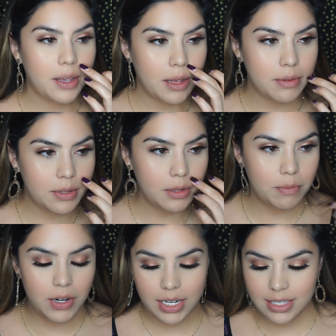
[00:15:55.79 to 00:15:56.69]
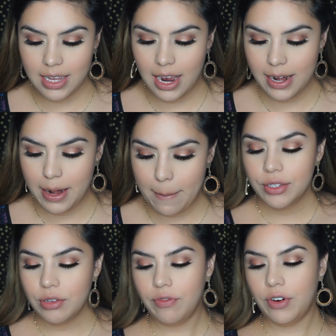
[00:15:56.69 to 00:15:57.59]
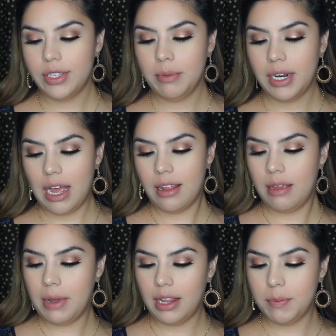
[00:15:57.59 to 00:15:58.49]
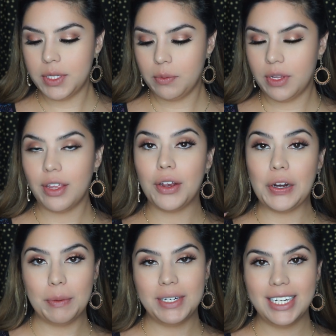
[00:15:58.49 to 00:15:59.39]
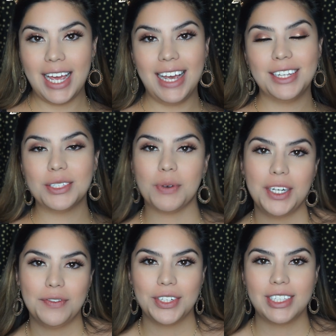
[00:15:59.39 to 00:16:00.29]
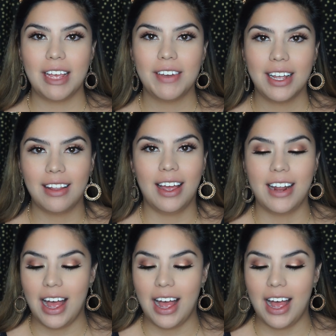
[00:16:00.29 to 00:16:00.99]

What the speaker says: I'm super excited. So first I'm gonna outline my lips with Urban Decay's 24/7 Glide